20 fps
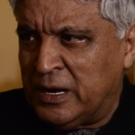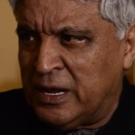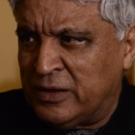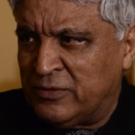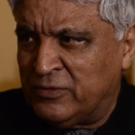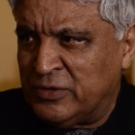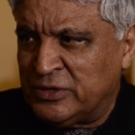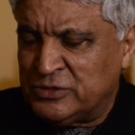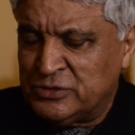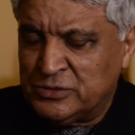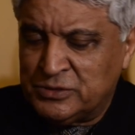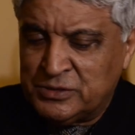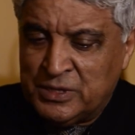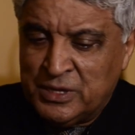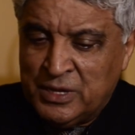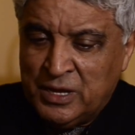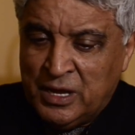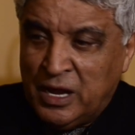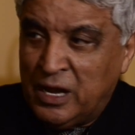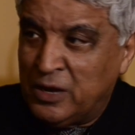languages,
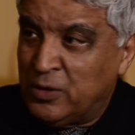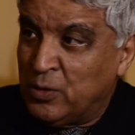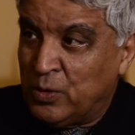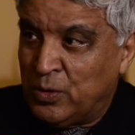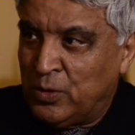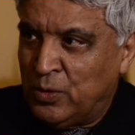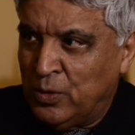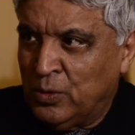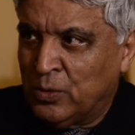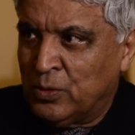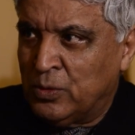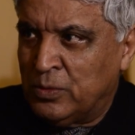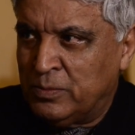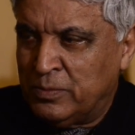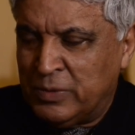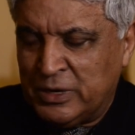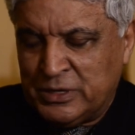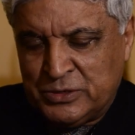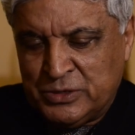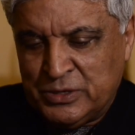I don't know,
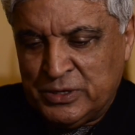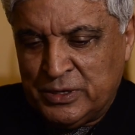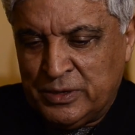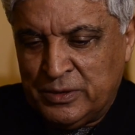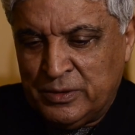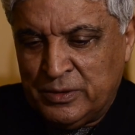but